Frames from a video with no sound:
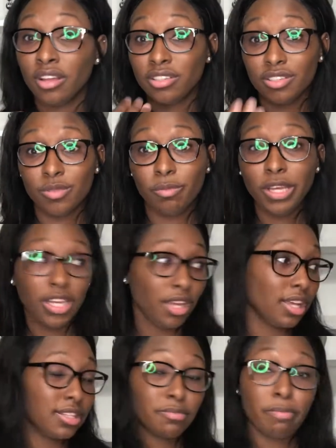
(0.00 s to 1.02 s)
Just speaking
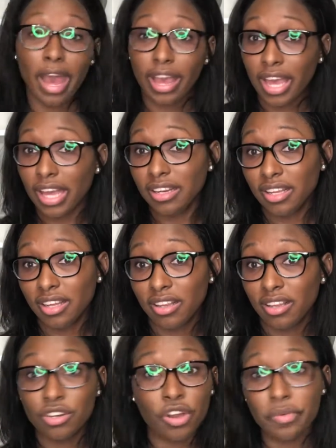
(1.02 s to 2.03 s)
gets backhanded.
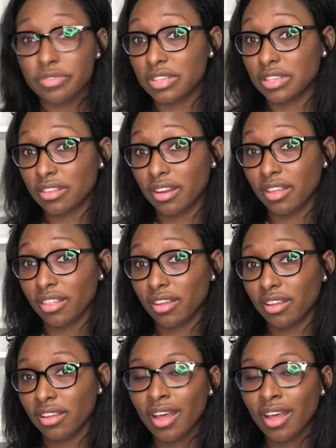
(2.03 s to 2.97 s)
No one says anything.